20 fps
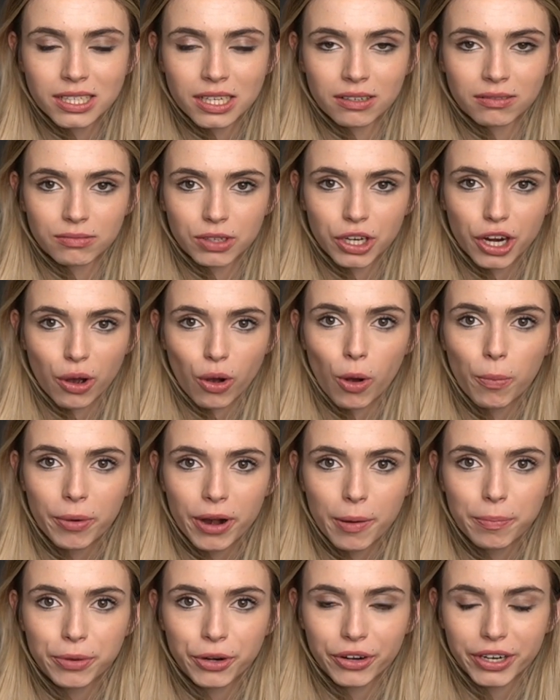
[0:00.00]
And, you know, open
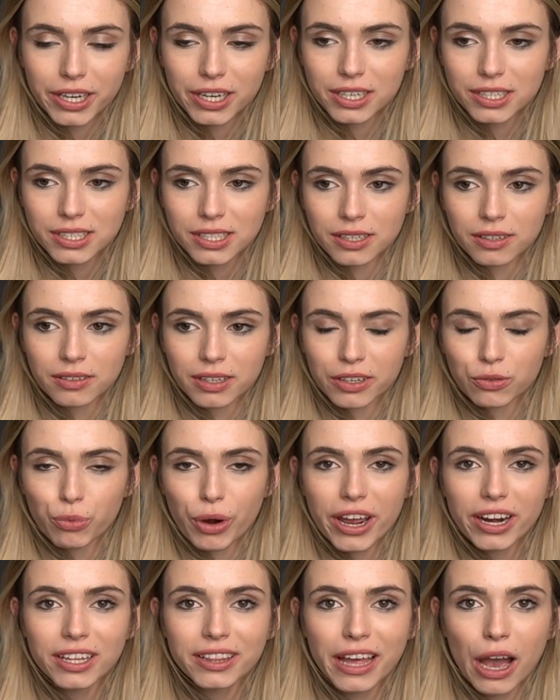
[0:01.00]
up your ears and
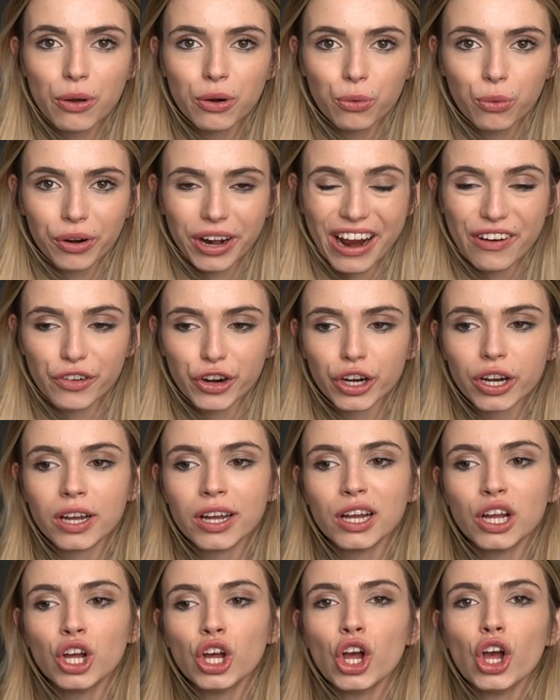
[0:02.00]
write it down or whatever.
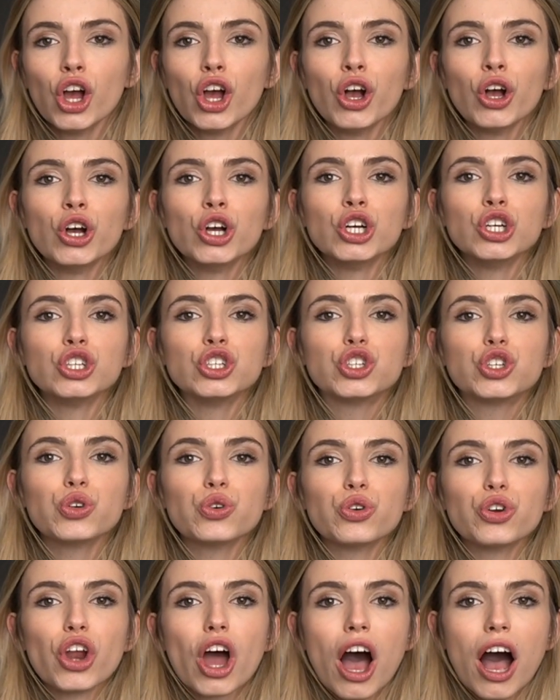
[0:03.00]
Do
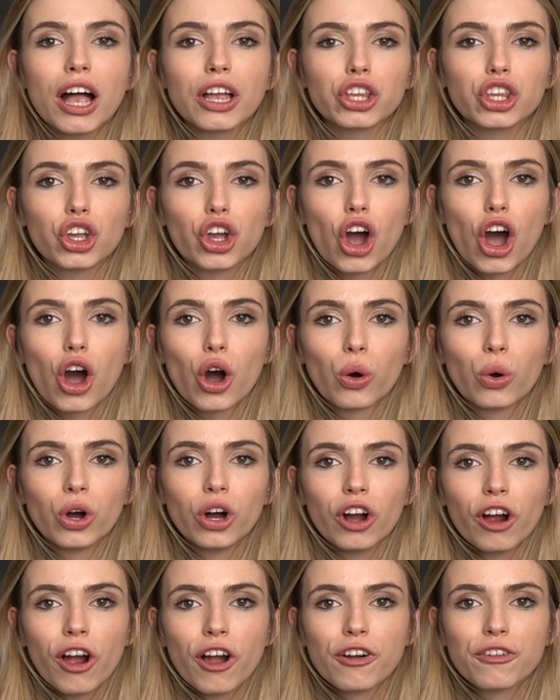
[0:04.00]
not
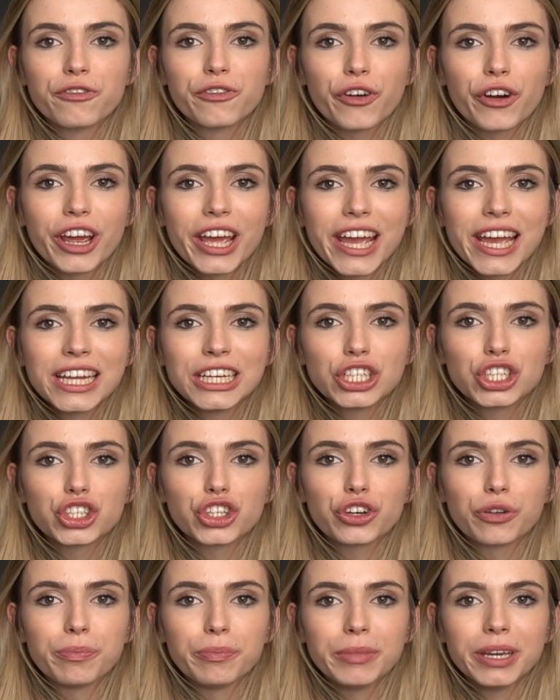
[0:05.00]
go for
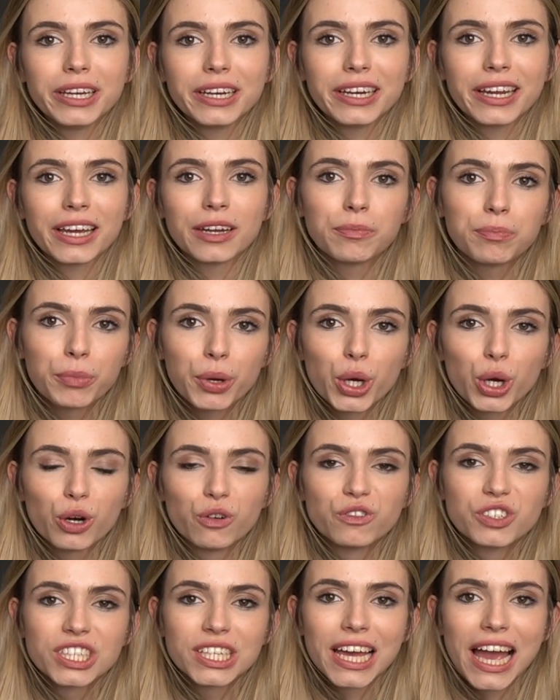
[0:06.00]
intermediate
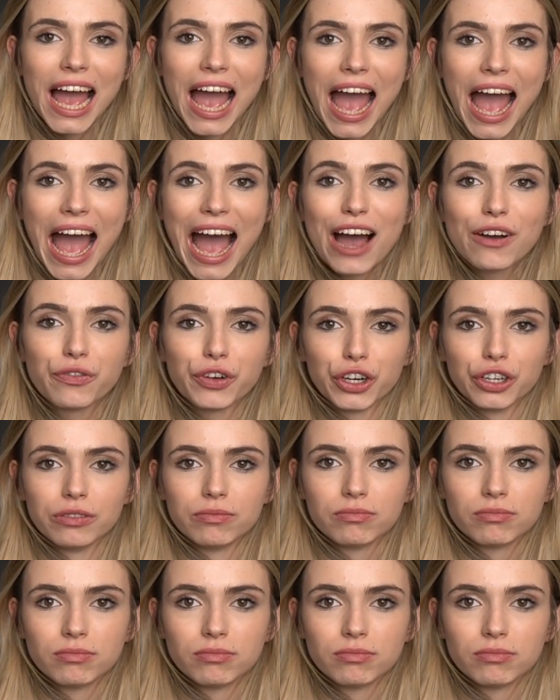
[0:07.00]
moves ever.